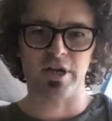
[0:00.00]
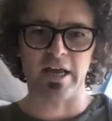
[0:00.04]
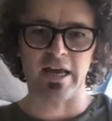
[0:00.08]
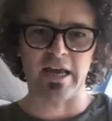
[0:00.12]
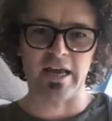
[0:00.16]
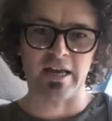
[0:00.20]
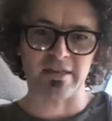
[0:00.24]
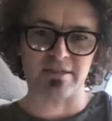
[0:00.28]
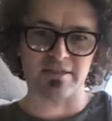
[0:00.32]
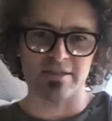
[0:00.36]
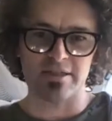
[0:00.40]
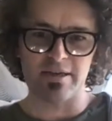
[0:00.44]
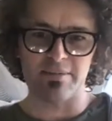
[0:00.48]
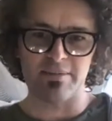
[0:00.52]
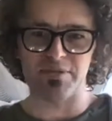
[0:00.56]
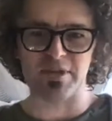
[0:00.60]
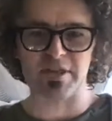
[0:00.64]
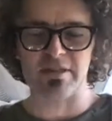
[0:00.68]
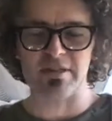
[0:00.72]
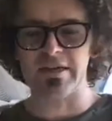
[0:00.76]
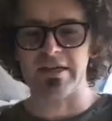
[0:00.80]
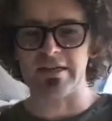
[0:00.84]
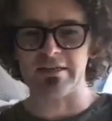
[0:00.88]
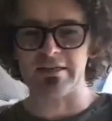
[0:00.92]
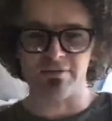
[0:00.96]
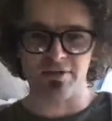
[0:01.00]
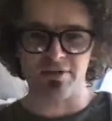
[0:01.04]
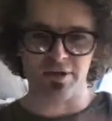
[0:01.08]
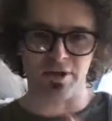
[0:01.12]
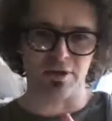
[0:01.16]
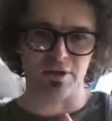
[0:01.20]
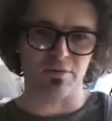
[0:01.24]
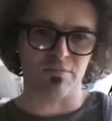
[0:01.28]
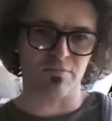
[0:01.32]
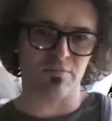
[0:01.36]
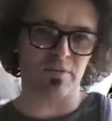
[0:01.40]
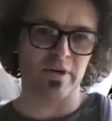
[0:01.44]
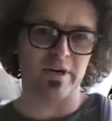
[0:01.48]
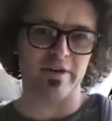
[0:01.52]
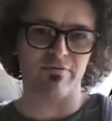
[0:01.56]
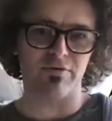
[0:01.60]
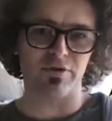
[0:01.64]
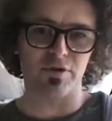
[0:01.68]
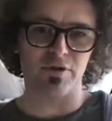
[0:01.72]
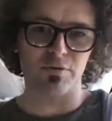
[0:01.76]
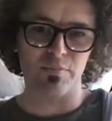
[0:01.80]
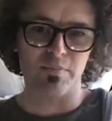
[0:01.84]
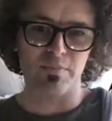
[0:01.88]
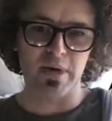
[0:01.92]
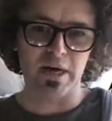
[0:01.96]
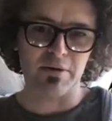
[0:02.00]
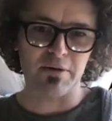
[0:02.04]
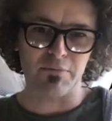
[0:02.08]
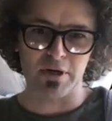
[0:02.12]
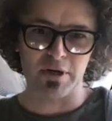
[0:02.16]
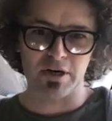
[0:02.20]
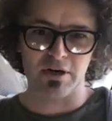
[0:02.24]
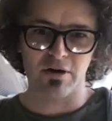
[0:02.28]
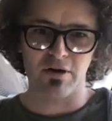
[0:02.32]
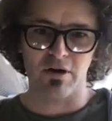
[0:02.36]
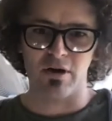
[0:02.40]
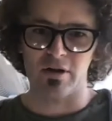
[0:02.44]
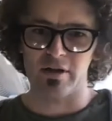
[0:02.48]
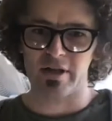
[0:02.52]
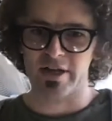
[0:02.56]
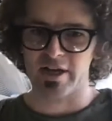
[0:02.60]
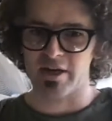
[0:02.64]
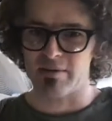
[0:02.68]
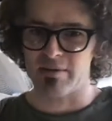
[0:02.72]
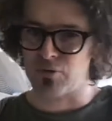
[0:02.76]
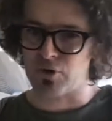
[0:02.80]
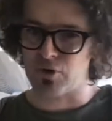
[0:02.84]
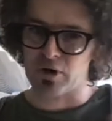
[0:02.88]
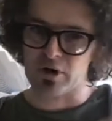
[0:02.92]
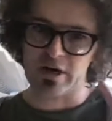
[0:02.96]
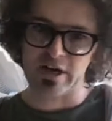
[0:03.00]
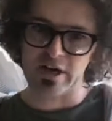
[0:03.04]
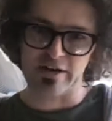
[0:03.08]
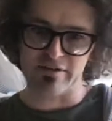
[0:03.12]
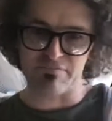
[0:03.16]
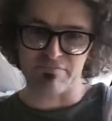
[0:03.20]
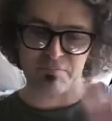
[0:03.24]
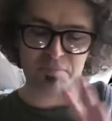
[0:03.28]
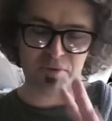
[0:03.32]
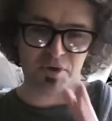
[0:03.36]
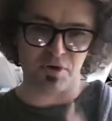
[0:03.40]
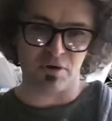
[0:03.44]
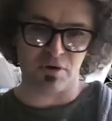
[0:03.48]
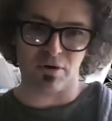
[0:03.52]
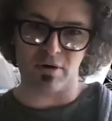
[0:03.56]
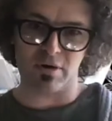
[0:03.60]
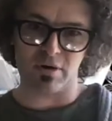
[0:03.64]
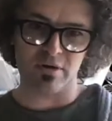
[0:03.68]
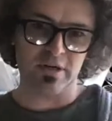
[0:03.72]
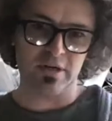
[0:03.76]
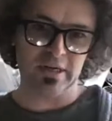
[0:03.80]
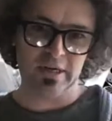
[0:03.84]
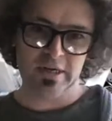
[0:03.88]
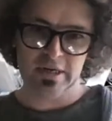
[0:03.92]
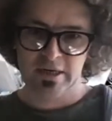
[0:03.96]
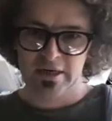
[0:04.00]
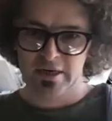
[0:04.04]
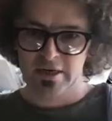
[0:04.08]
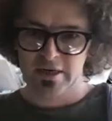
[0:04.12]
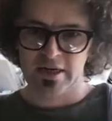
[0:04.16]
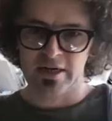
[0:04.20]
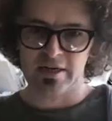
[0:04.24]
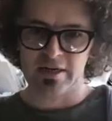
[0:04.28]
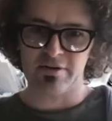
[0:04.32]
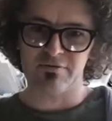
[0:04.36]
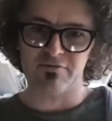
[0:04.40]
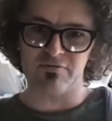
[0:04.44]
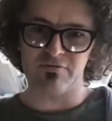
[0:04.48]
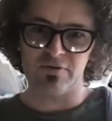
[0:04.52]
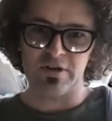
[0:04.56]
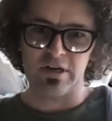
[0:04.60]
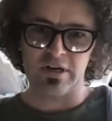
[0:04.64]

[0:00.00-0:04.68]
and something that, you know, whatever you might want to call like a more kind of pure kind of